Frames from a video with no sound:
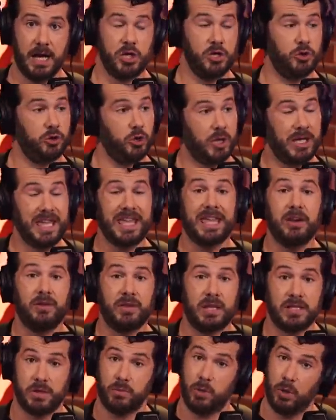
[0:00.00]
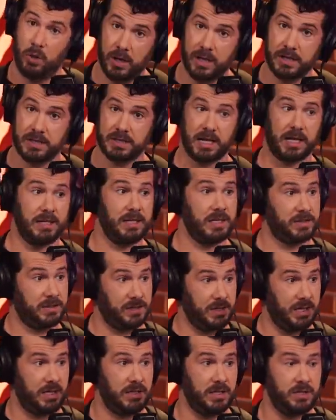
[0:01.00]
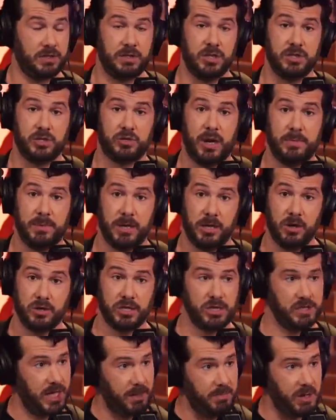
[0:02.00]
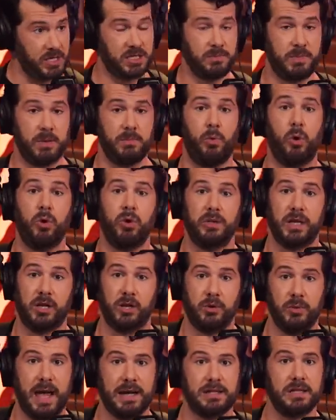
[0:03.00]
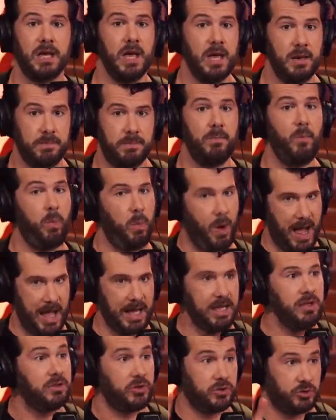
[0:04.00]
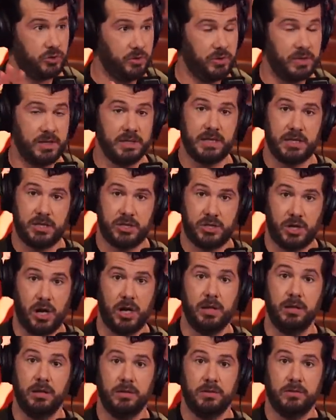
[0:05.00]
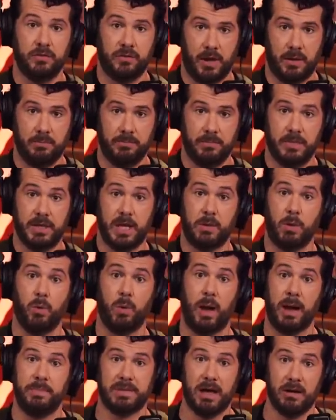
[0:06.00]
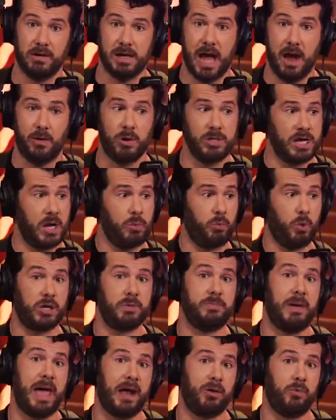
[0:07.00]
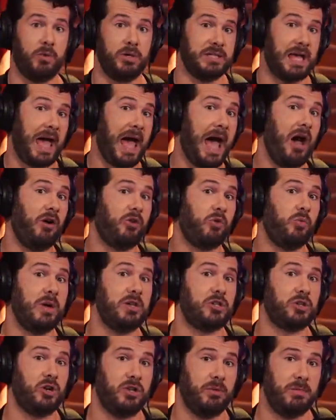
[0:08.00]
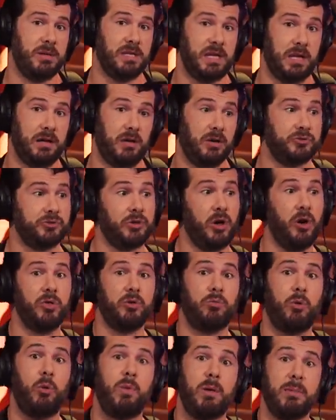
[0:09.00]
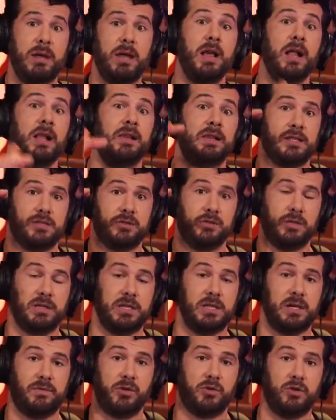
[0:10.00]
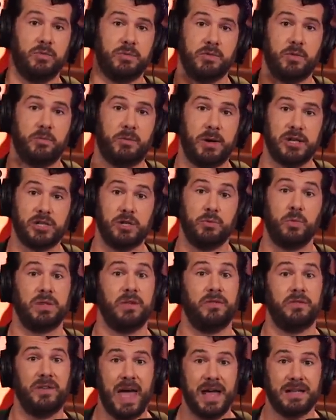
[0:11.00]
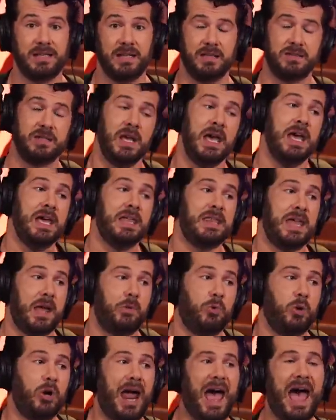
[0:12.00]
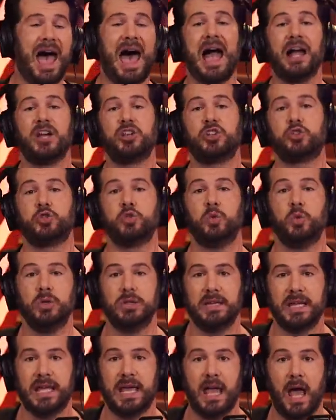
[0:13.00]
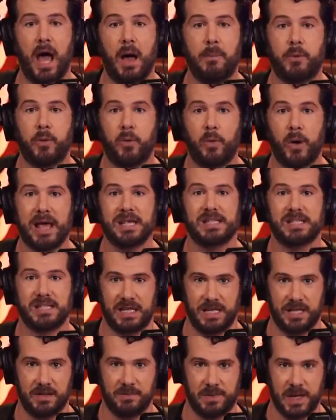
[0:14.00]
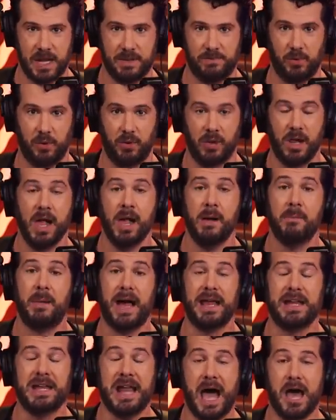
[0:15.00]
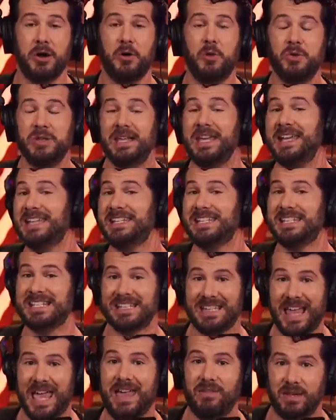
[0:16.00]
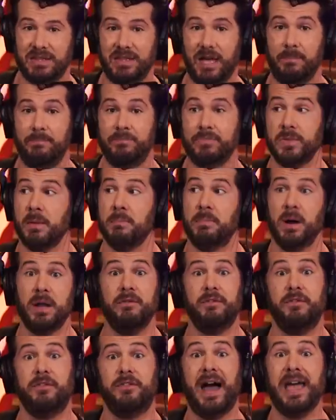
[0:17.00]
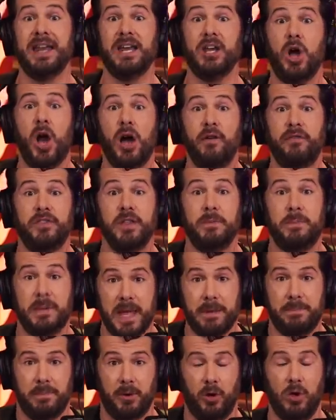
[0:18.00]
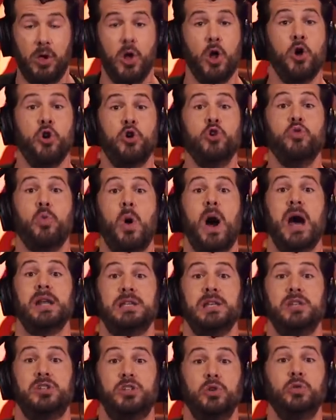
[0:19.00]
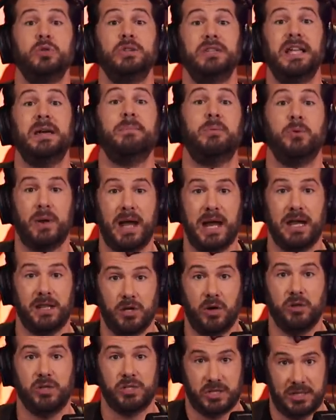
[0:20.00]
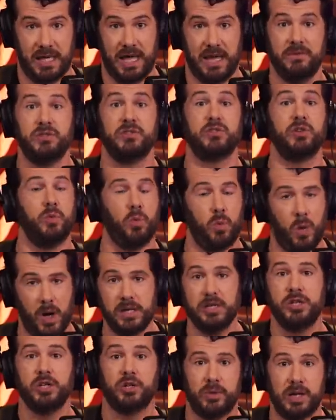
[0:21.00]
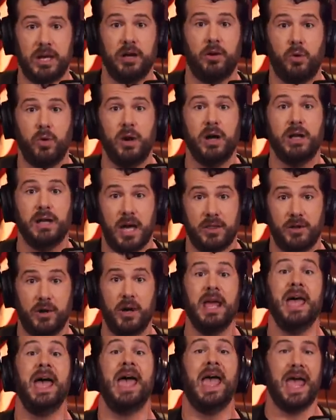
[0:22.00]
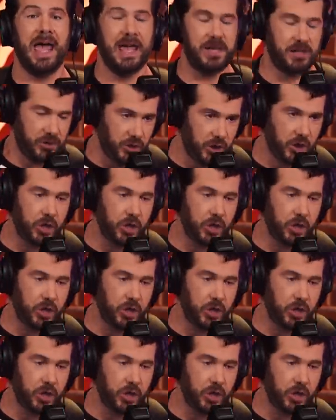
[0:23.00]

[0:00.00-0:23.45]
You look here, they say, well, hold on a second, this tribe, the Agoge, they must have been morally correct. Why? The truth is they were wiped out in hours and worked backwards. How can we turn them into heroes? Oh, there were women. Let's look at the different groups of oppression. When the fact is they were actually oppressing people by not only enslaving them, but fighting off the people who wanted to liberate those slaves to one degree or another. And